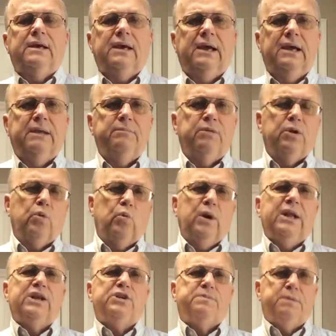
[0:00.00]
And Brother
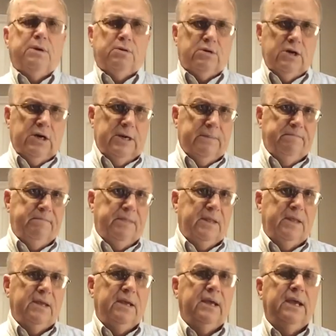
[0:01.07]
Willie spoke up.
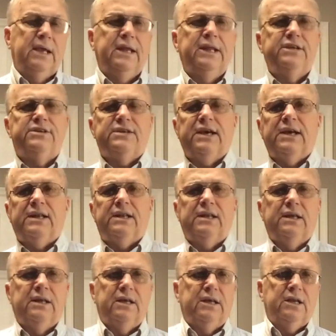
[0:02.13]
And he said,
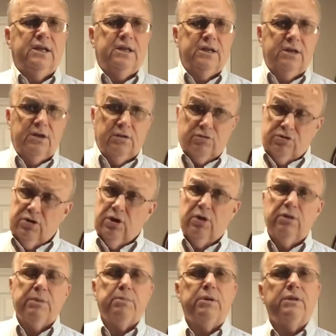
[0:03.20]
"Don't you know
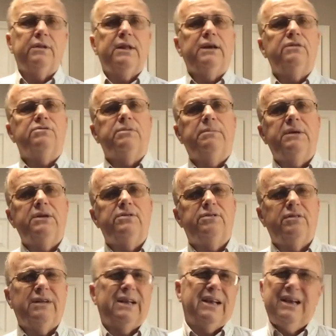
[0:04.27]
that Brother Dale's a minister?"
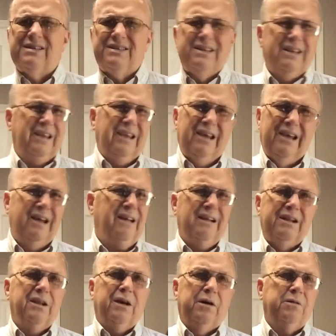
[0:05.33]
And that guy said, "Yeah, I
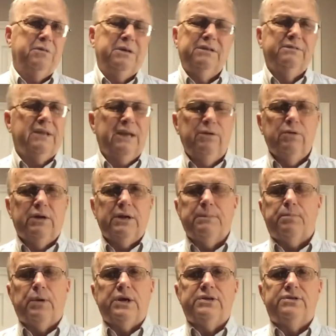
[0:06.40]
know." He wasn't
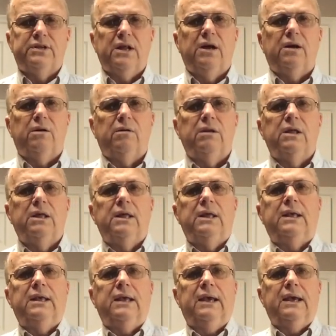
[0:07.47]
impressed at all.
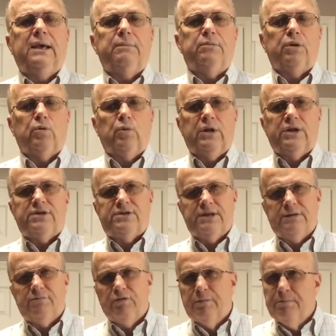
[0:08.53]
And Brother Willie
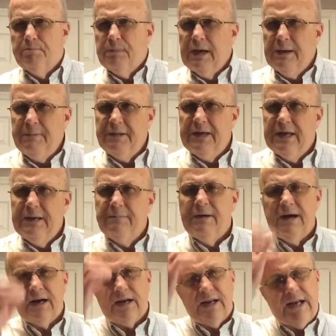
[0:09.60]
said, "Well, maybe he
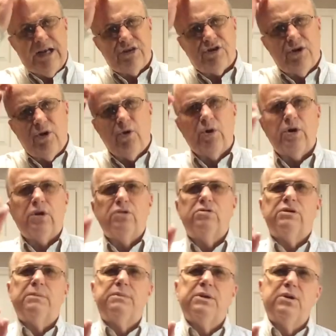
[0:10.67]
might could ask the Lord to do
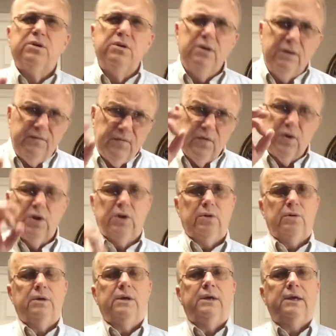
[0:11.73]
something good for
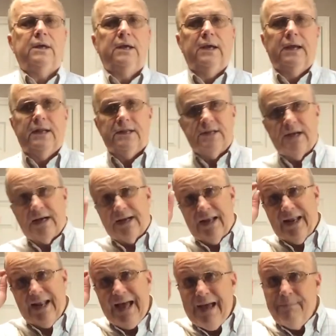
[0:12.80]
you." And it's like a
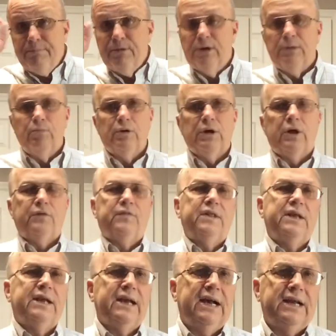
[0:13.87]
light bulb went off in
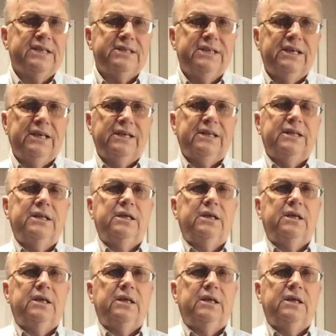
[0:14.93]
that guy's head.